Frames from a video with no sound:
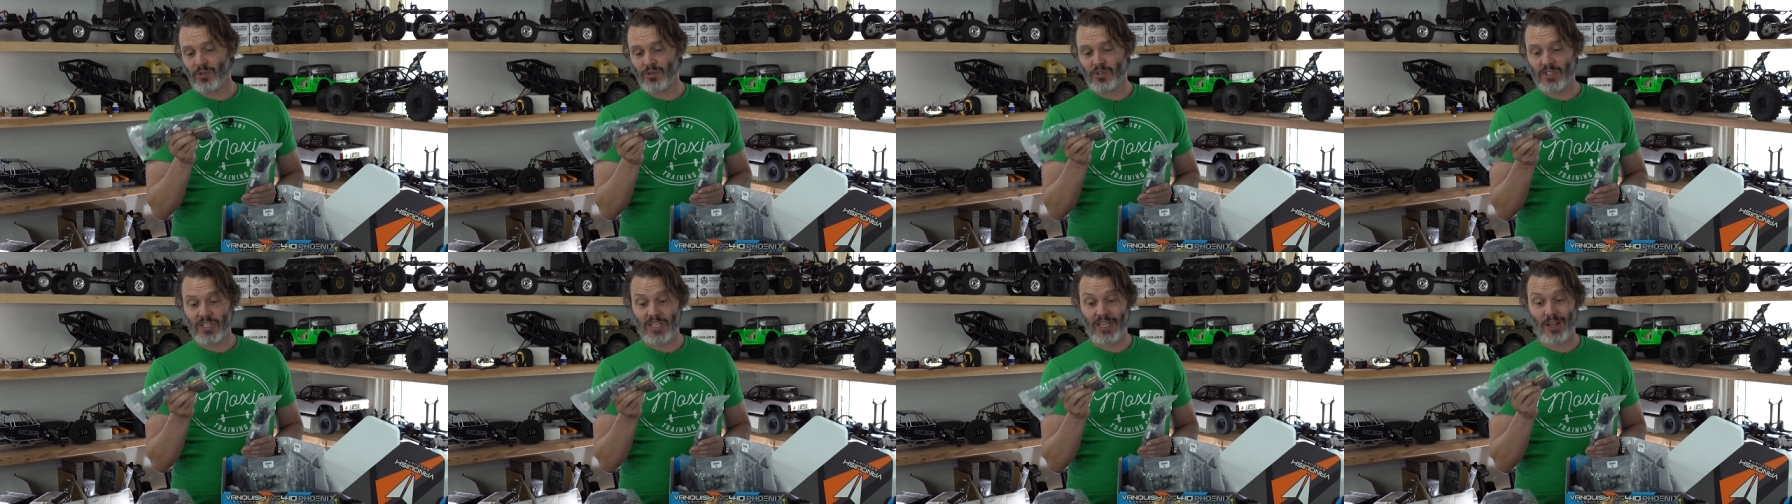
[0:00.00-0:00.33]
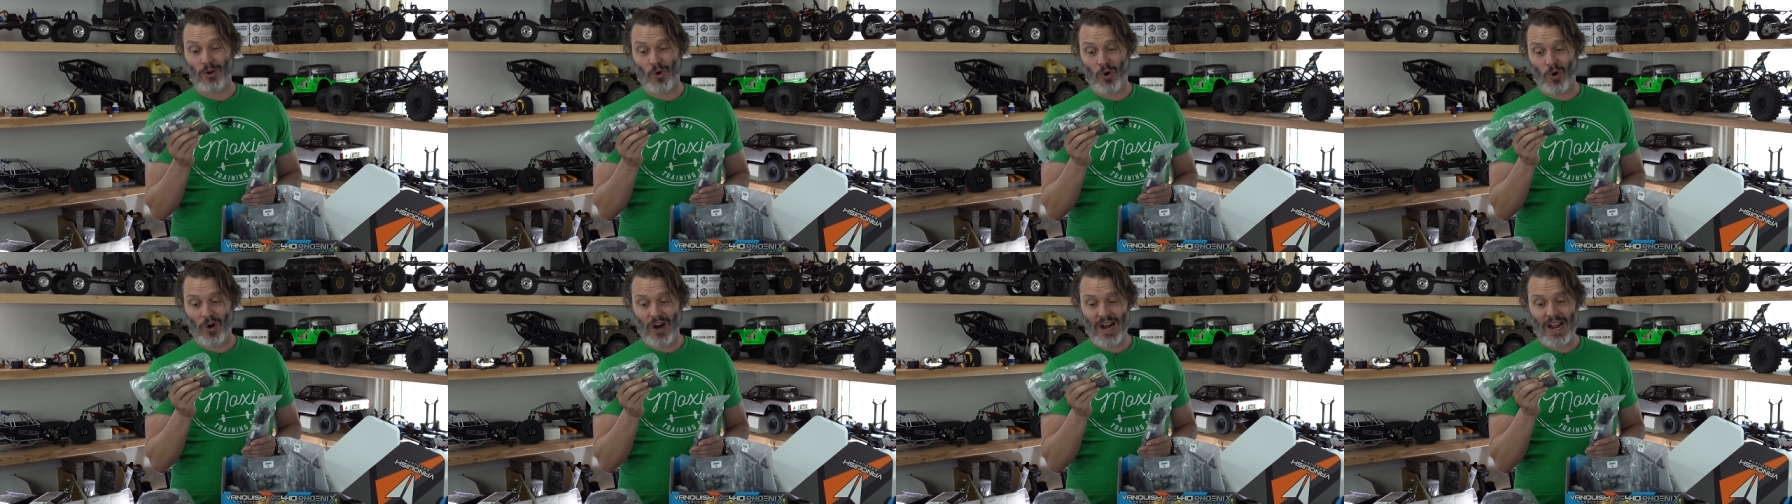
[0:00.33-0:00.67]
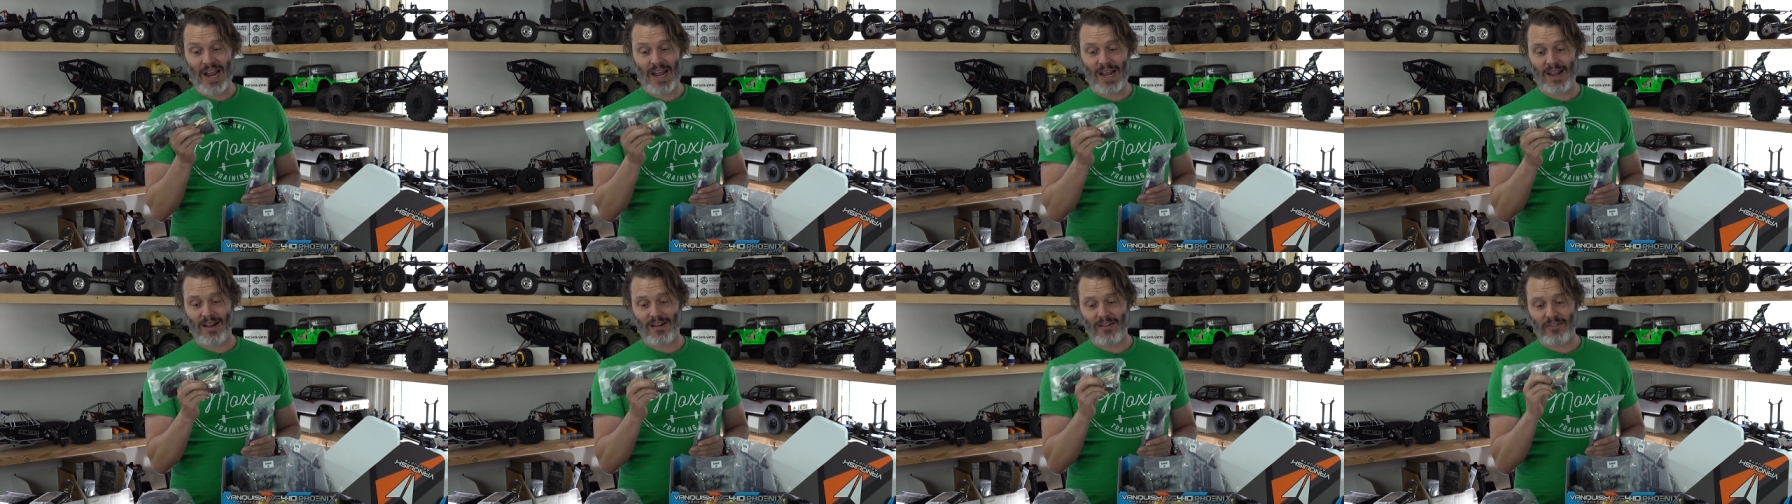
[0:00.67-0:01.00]
to see or
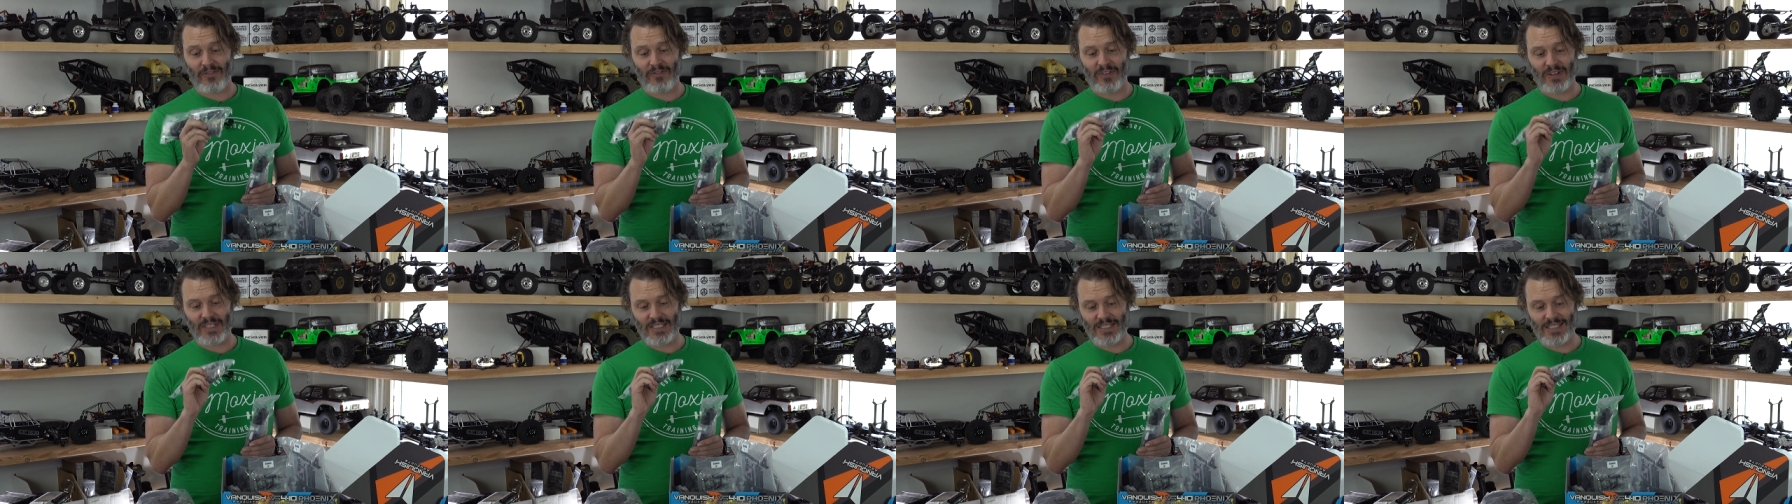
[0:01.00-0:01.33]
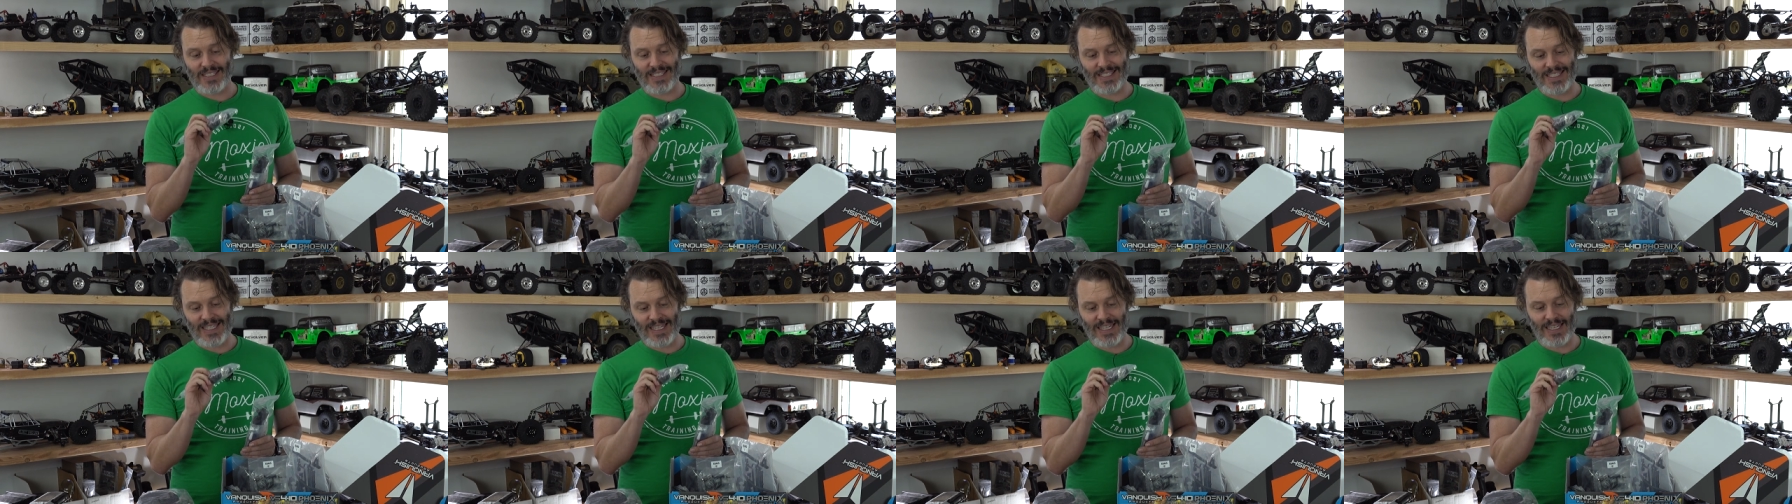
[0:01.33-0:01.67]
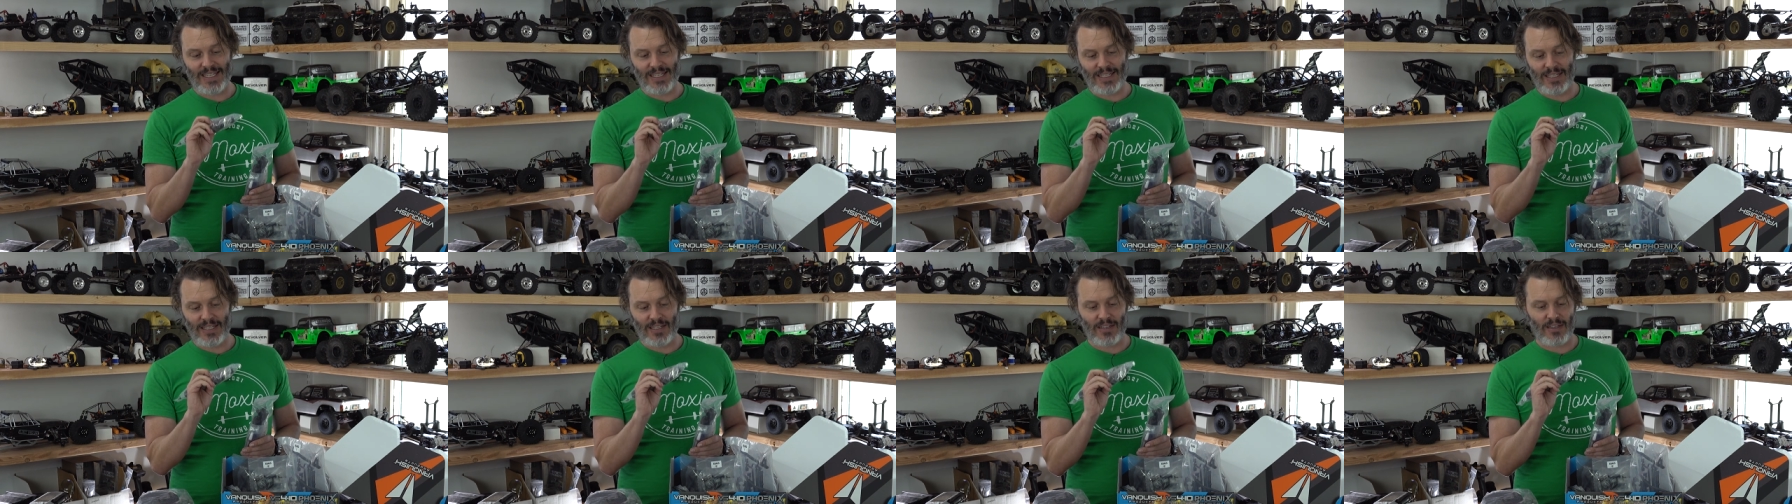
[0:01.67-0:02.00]
have
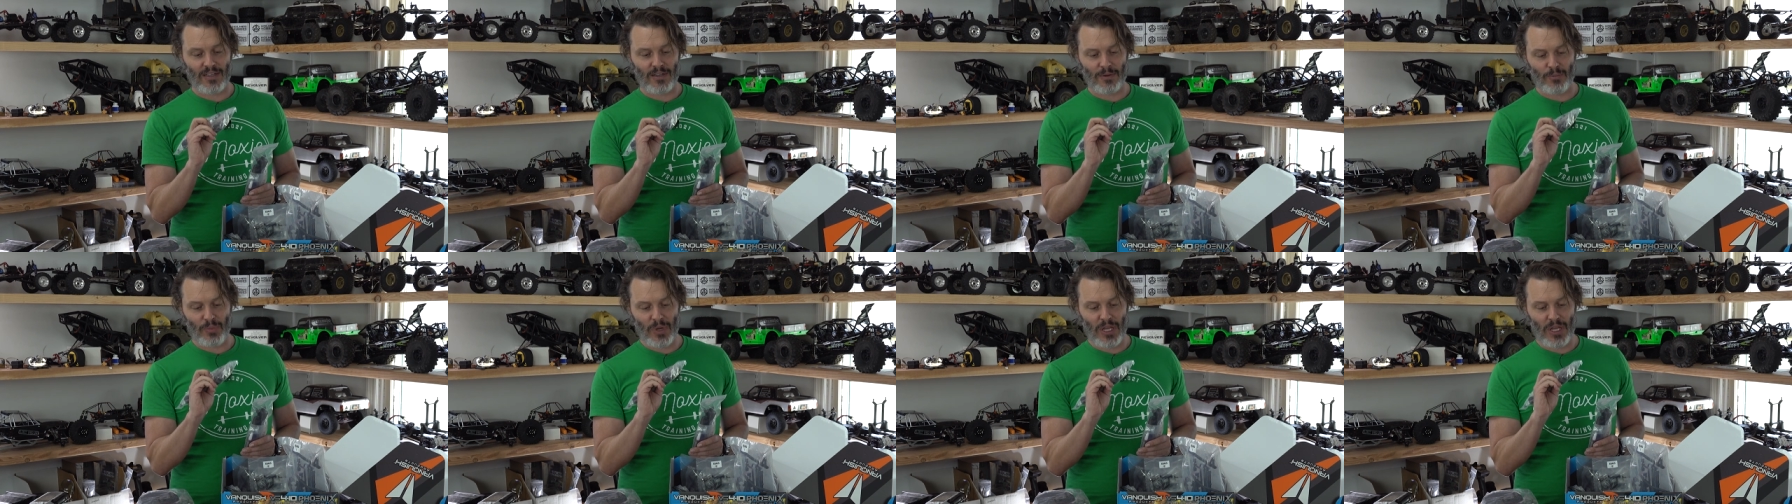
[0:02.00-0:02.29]
seen